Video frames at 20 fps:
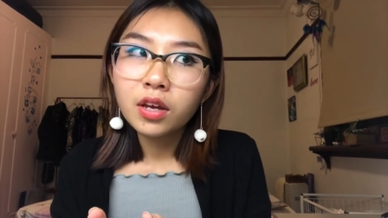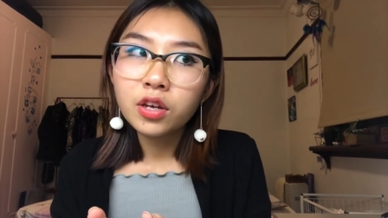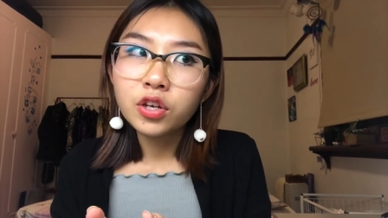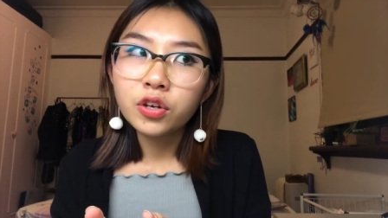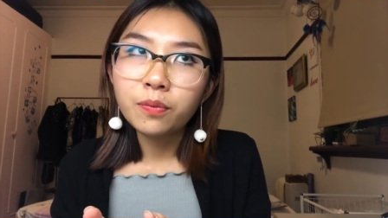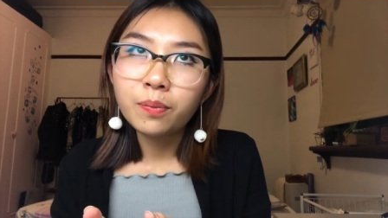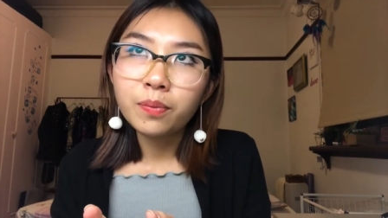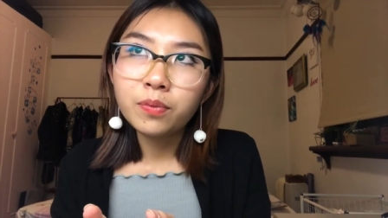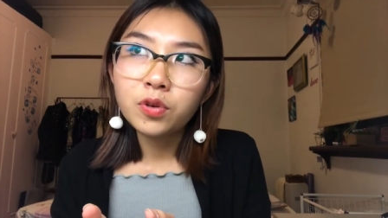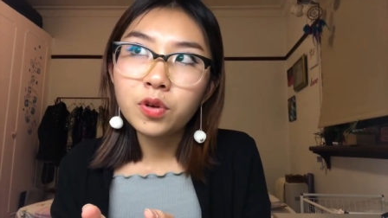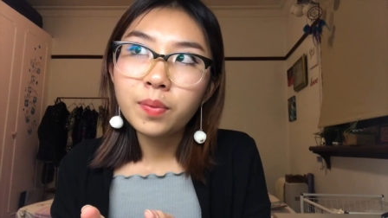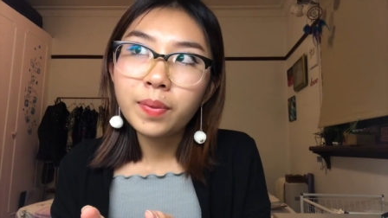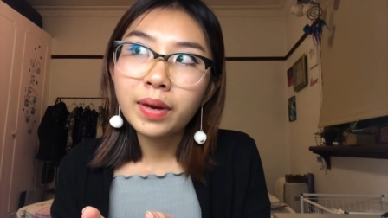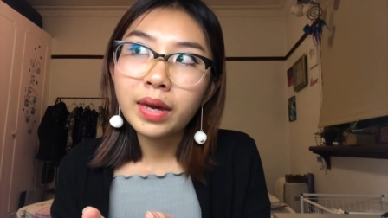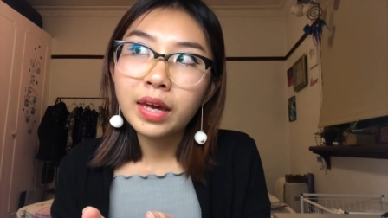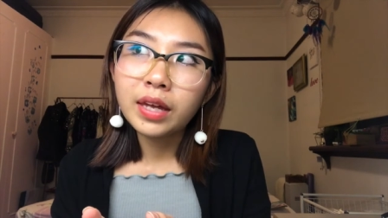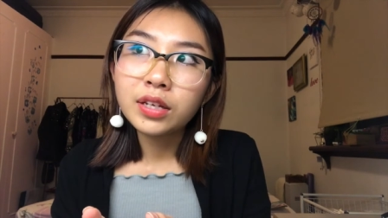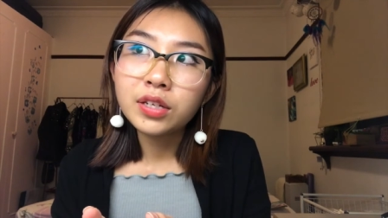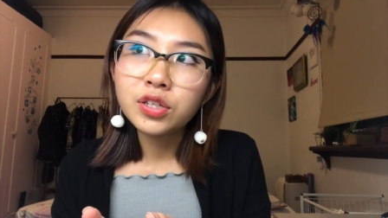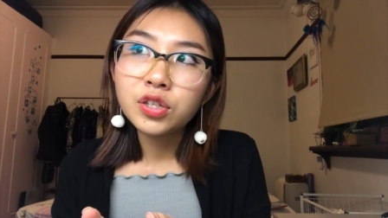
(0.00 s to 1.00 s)
you you
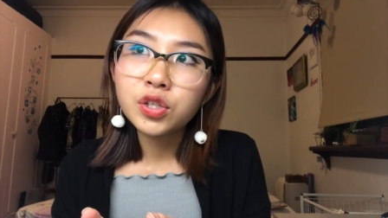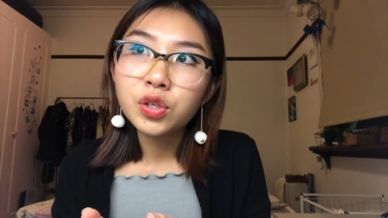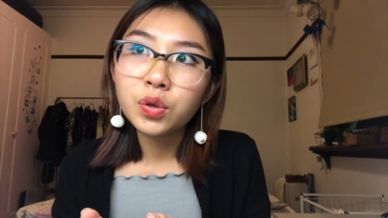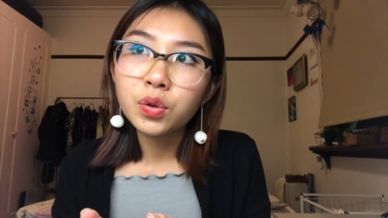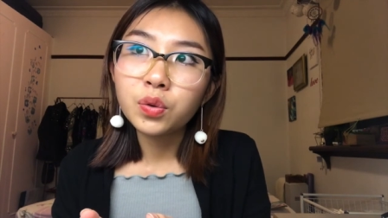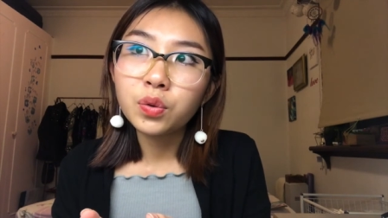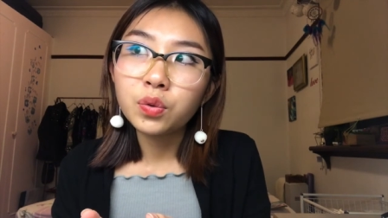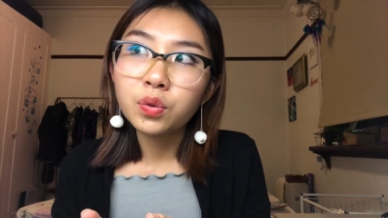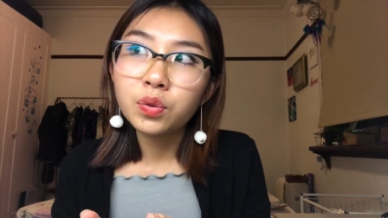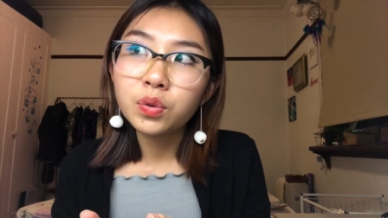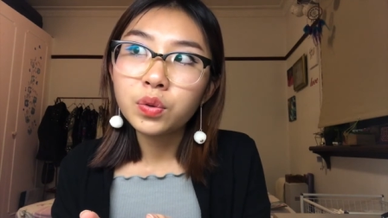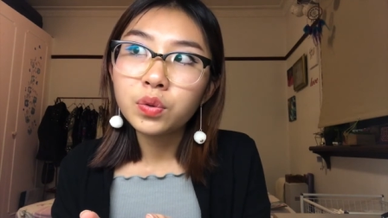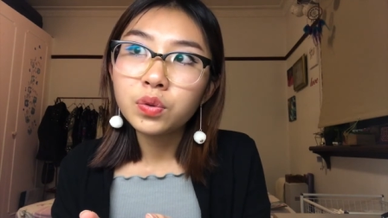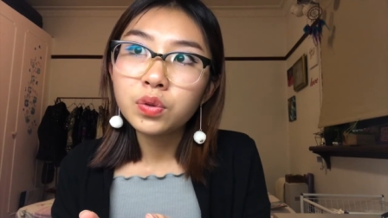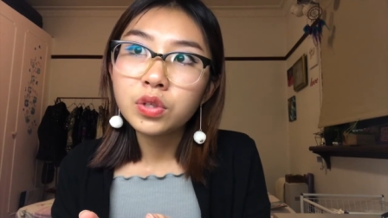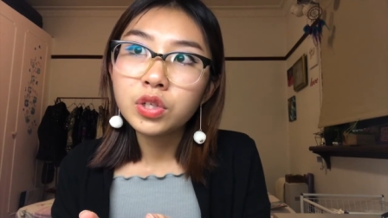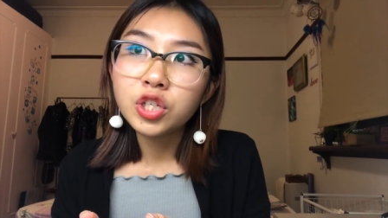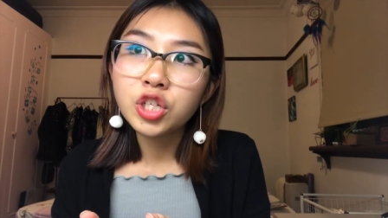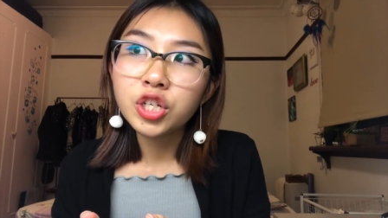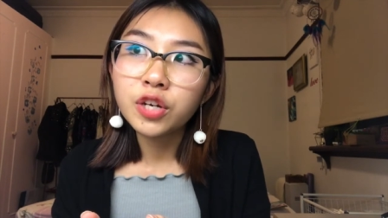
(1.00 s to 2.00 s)
begin to
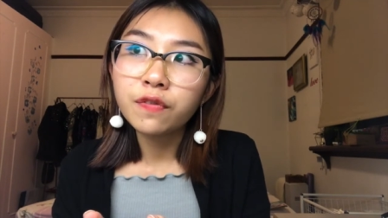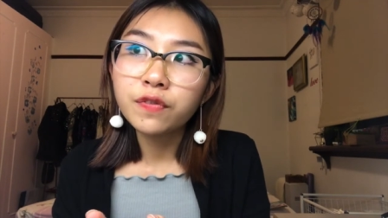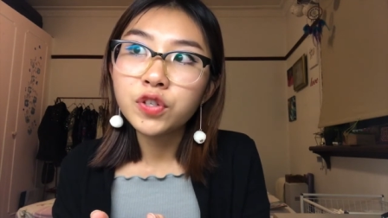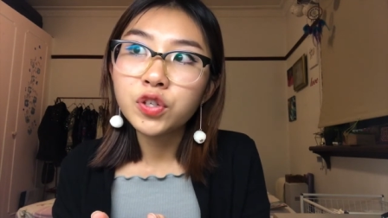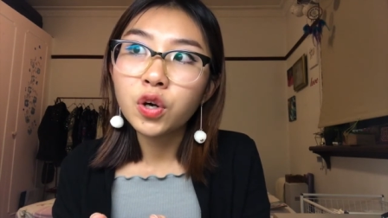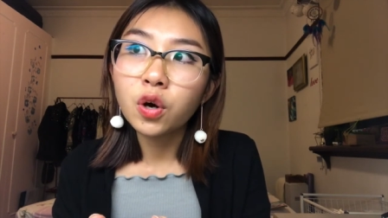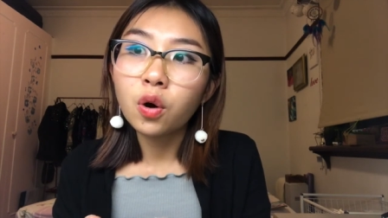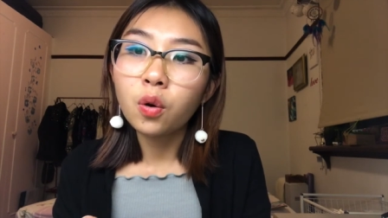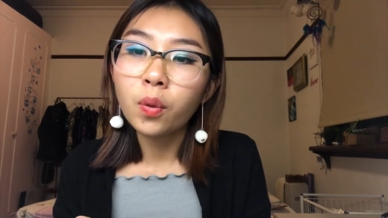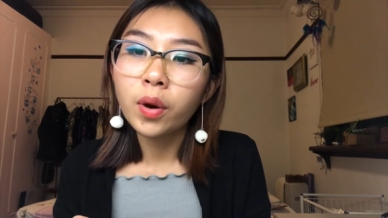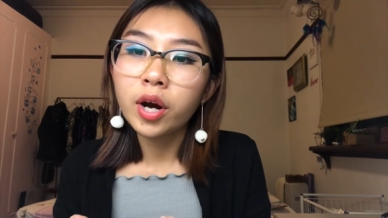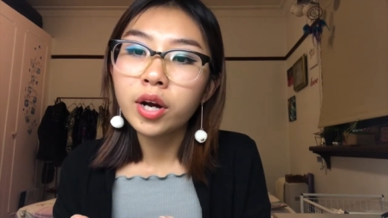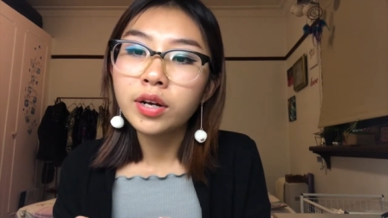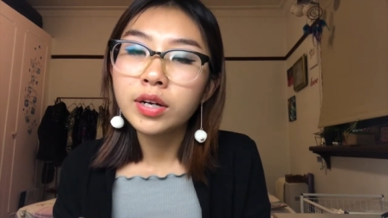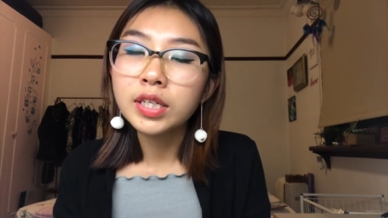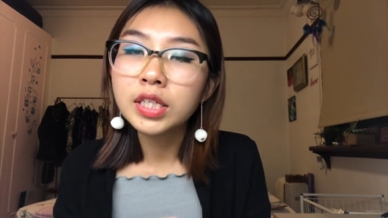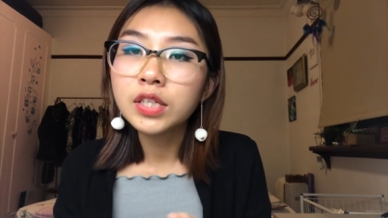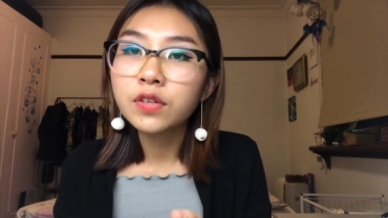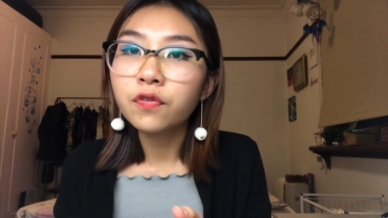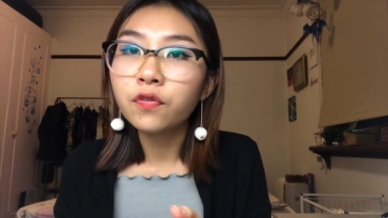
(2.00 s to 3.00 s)
shift your
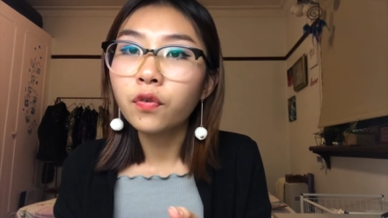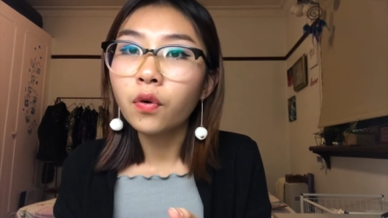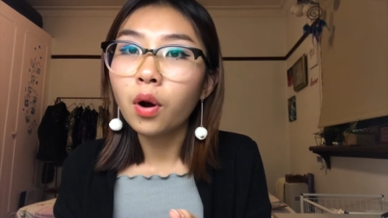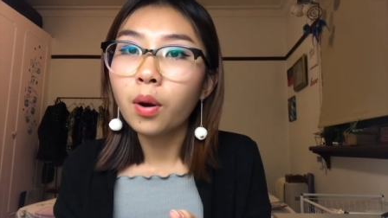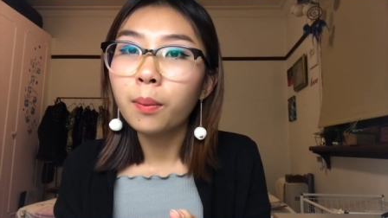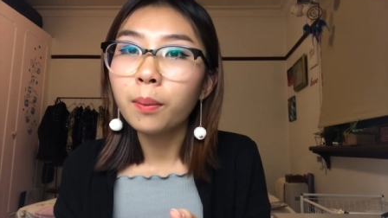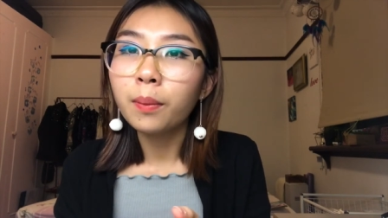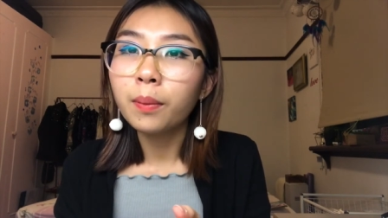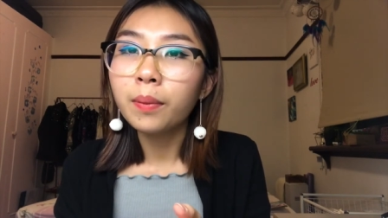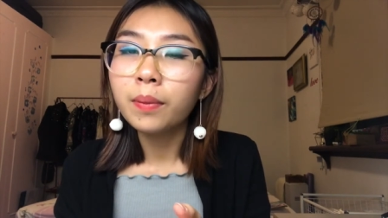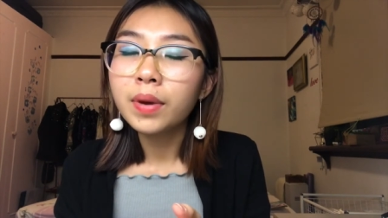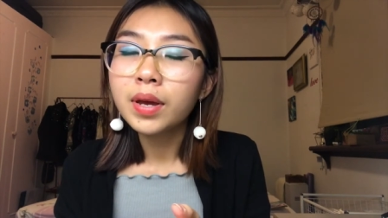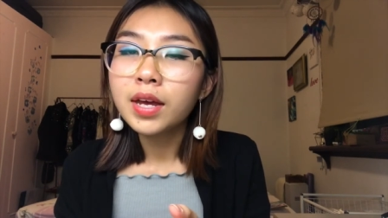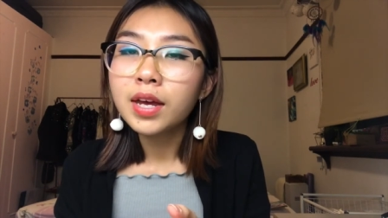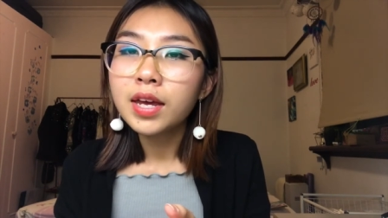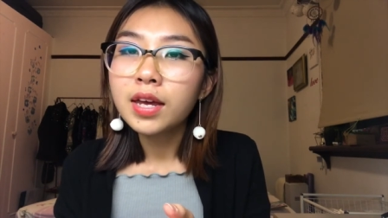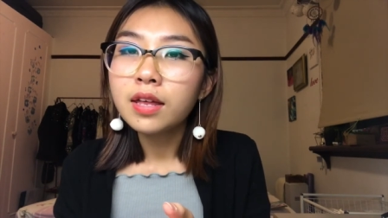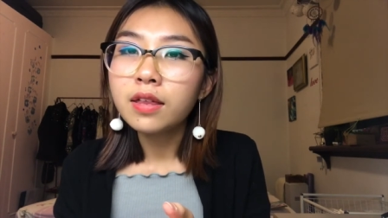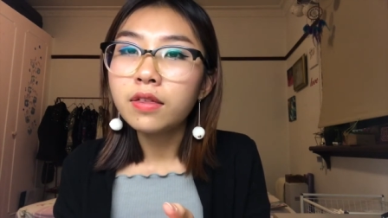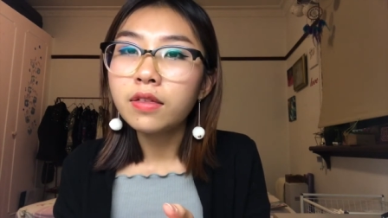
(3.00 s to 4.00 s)
awareness from
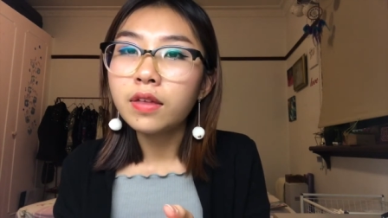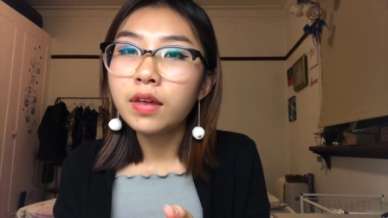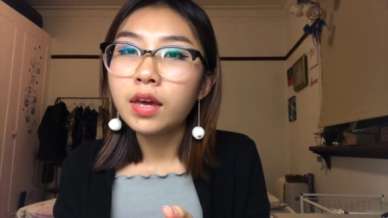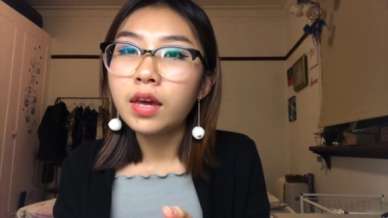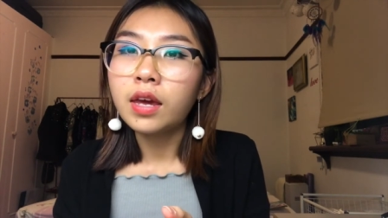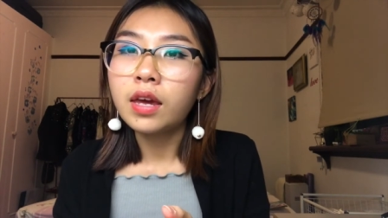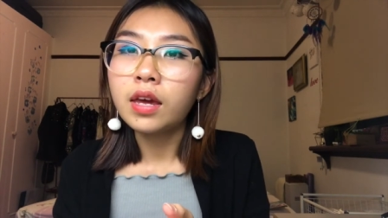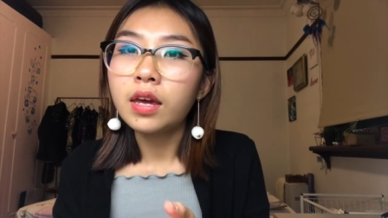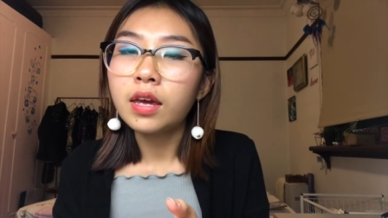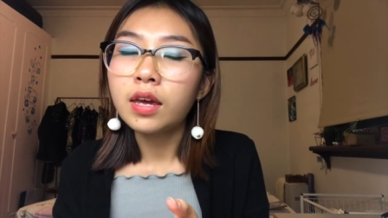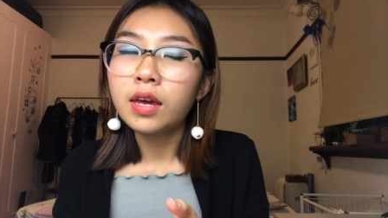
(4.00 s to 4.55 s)
the